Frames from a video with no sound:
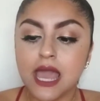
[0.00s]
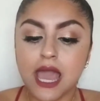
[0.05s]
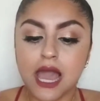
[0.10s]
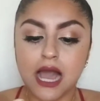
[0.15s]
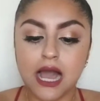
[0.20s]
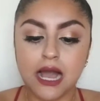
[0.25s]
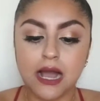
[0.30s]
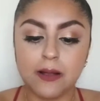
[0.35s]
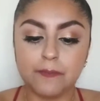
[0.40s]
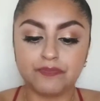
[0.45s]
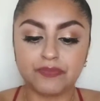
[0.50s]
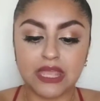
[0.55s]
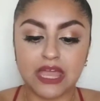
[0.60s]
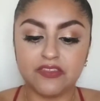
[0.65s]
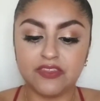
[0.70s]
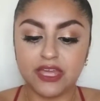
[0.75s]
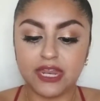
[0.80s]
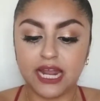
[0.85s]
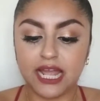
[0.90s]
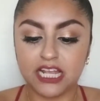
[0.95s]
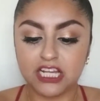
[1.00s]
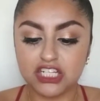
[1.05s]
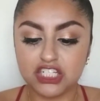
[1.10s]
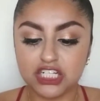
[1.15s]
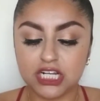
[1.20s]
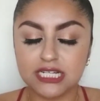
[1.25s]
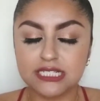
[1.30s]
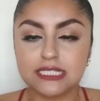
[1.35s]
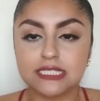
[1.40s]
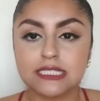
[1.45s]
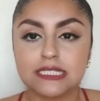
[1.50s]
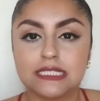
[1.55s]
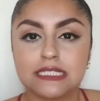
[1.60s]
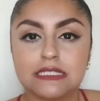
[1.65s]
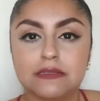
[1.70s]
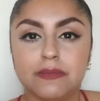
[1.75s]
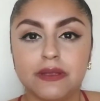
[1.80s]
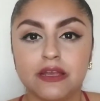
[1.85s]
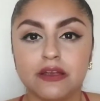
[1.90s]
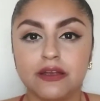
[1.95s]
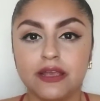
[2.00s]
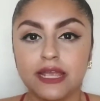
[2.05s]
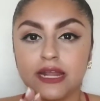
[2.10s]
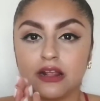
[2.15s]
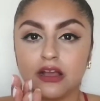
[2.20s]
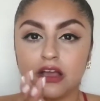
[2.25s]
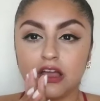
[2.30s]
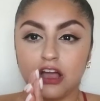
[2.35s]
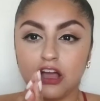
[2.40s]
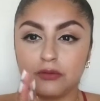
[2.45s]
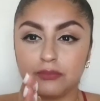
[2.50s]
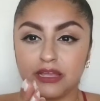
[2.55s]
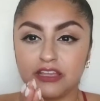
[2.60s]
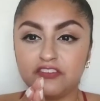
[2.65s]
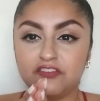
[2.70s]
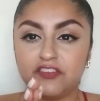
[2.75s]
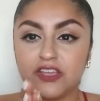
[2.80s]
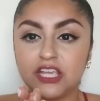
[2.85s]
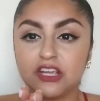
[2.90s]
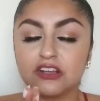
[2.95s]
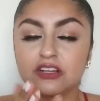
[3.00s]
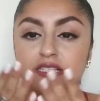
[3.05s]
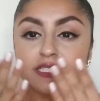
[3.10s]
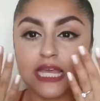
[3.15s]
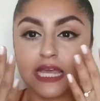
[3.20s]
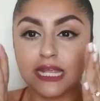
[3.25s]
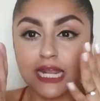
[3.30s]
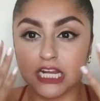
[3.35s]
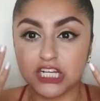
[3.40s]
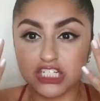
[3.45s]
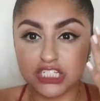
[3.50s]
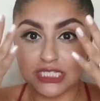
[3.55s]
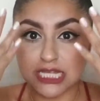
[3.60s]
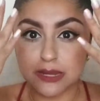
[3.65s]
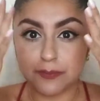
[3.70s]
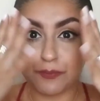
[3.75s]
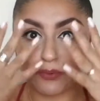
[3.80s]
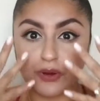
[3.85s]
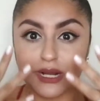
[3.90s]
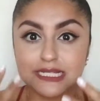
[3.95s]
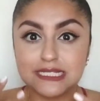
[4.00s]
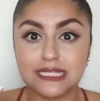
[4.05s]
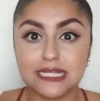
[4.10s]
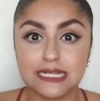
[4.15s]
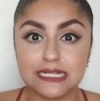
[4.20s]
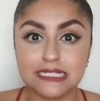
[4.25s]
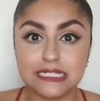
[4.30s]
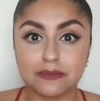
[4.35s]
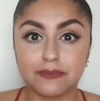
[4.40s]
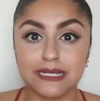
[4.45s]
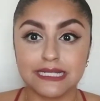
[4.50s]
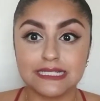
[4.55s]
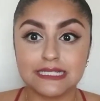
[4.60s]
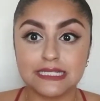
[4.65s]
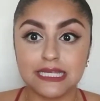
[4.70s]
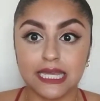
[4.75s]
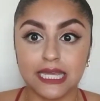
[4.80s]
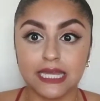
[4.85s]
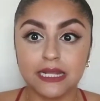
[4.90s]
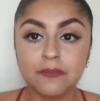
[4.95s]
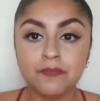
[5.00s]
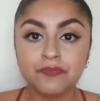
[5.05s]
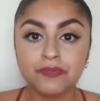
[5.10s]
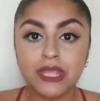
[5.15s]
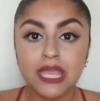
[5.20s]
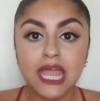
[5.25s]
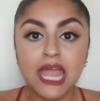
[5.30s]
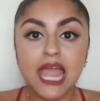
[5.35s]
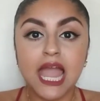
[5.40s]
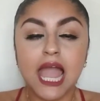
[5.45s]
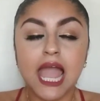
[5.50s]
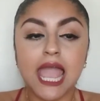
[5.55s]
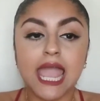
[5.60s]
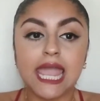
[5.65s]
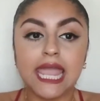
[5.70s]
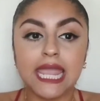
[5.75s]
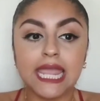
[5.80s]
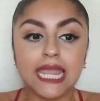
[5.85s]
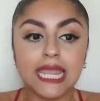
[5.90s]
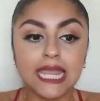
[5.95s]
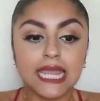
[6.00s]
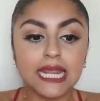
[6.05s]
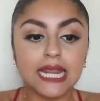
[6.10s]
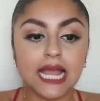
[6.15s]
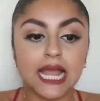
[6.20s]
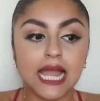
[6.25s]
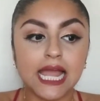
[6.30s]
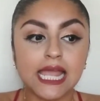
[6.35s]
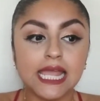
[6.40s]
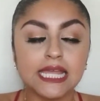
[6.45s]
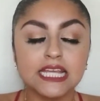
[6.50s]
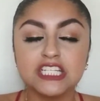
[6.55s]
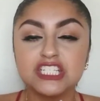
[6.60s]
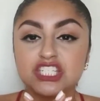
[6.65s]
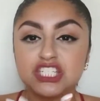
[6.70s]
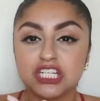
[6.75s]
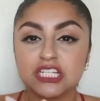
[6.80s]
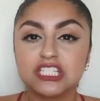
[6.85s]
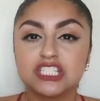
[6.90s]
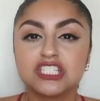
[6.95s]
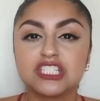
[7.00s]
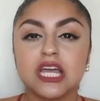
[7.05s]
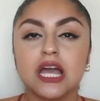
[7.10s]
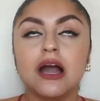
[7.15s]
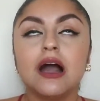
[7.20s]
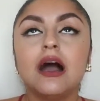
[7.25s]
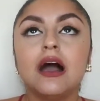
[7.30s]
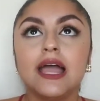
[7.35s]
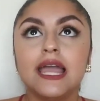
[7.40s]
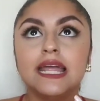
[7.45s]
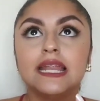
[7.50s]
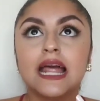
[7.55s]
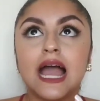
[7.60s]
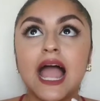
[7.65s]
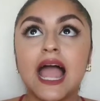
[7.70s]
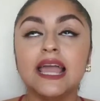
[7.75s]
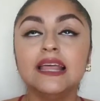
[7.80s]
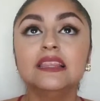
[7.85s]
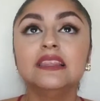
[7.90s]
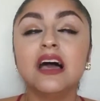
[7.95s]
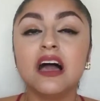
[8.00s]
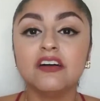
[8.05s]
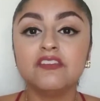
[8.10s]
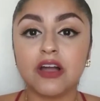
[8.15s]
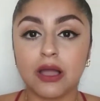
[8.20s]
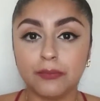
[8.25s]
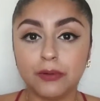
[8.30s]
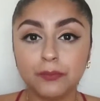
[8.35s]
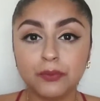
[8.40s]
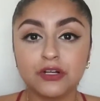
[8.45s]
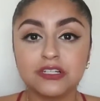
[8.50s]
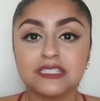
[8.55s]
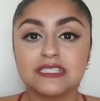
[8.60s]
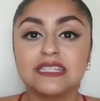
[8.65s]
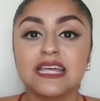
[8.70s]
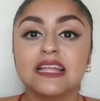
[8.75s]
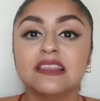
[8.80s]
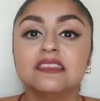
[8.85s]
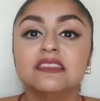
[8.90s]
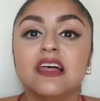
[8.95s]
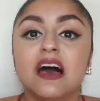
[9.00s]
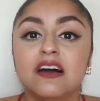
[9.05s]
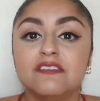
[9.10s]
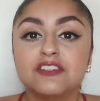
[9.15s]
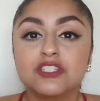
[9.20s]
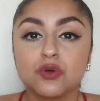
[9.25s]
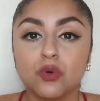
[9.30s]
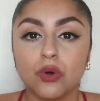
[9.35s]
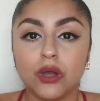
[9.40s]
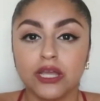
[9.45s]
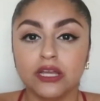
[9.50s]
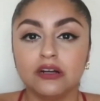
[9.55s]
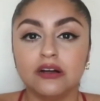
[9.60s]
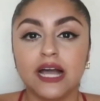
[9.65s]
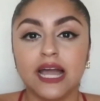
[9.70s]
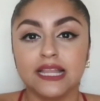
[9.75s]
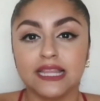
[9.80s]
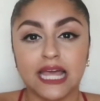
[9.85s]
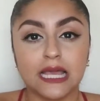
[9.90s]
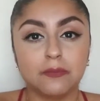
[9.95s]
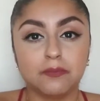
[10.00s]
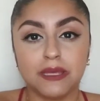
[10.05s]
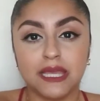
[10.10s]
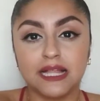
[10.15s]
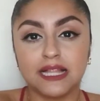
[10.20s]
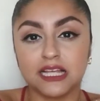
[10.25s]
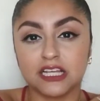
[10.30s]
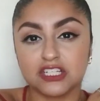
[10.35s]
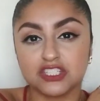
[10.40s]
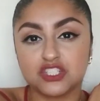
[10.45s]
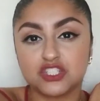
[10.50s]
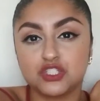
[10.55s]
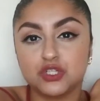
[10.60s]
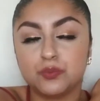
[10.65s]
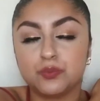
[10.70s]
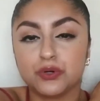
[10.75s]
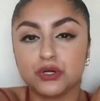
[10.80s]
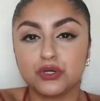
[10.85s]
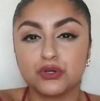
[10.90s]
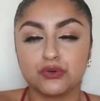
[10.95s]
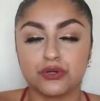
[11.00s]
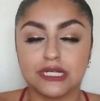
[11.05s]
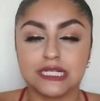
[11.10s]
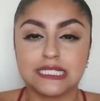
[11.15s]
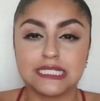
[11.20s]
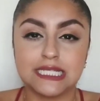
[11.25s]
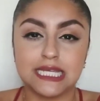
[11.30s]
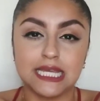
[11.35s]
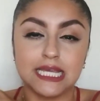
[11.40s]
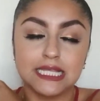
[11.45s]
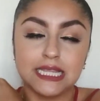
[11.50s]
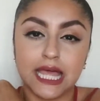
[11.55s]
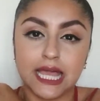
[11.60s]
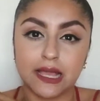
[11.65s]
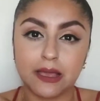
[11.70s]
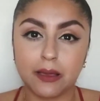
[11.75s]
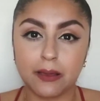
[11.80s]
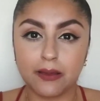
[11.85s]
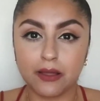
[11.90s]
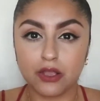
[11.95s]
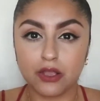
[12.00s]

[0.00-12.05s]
And then I just smear it on my fingers and I just like press it into my skin. It is just, I'm a person that loves oil. I like being like a super greasy, like